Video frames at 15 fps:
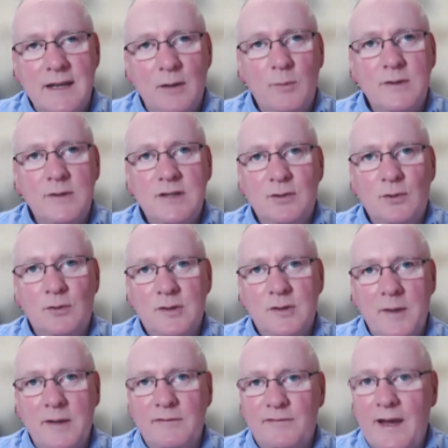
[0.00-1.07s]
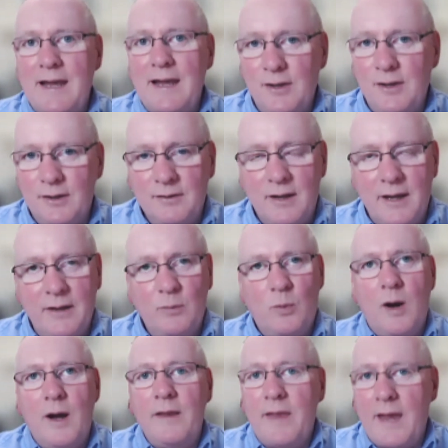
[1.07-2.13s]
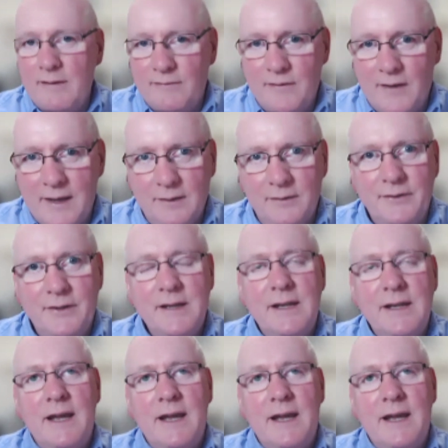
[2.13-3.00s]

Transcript: in which he talked about failure and why they failed,